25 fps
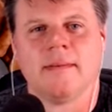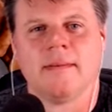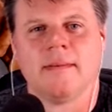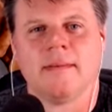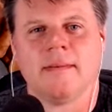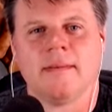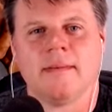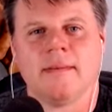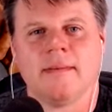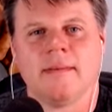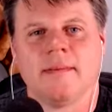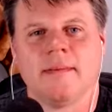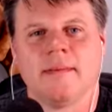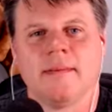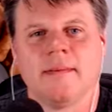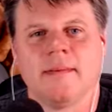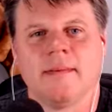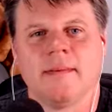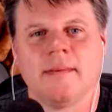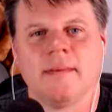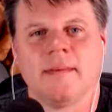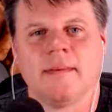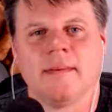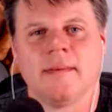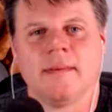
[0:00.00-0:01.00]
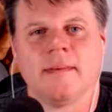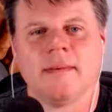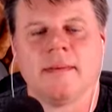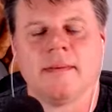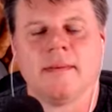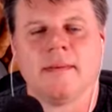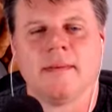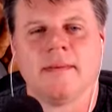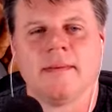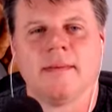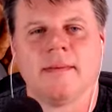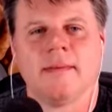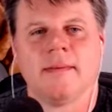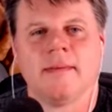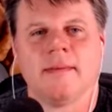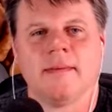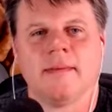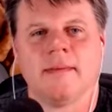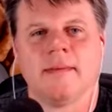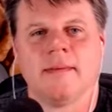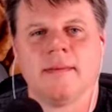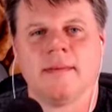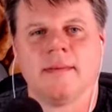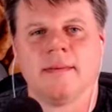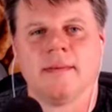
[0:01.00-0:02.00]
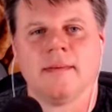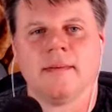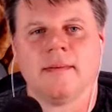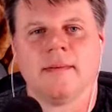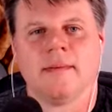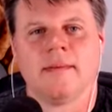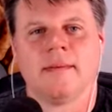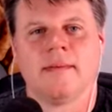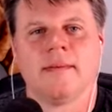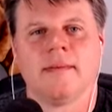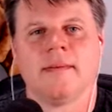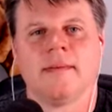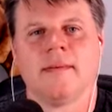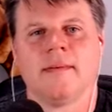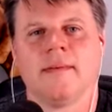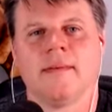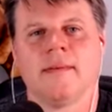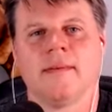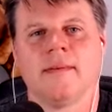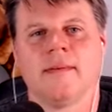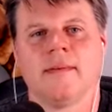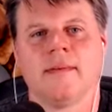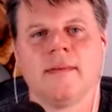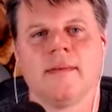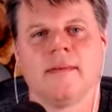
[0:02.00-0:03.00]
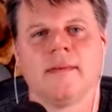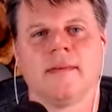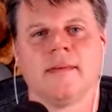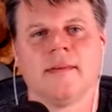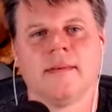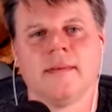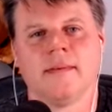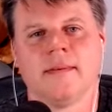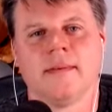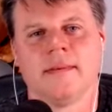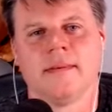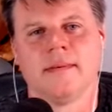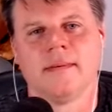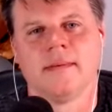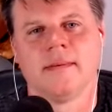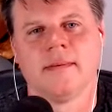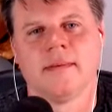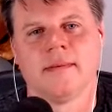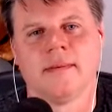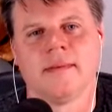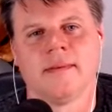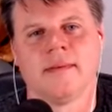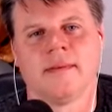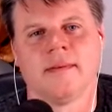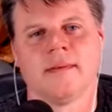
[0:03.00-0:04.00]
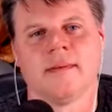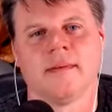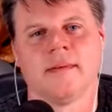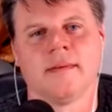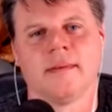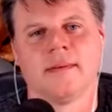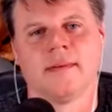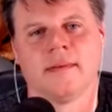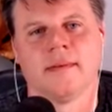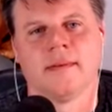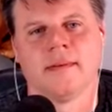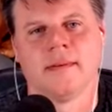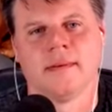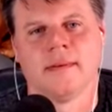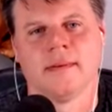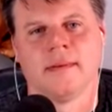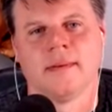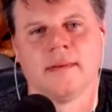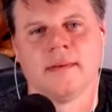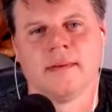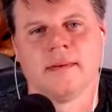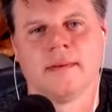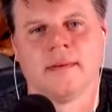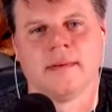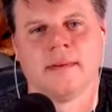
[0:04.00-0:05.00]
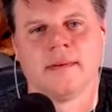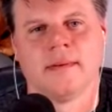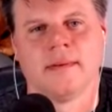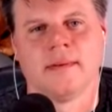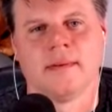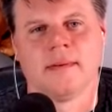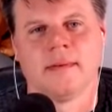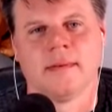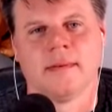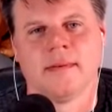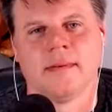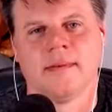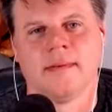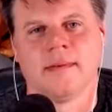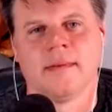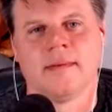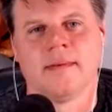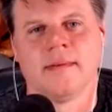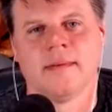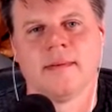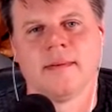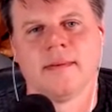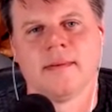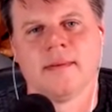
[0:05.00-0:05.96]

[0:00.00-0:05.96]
(not speaking)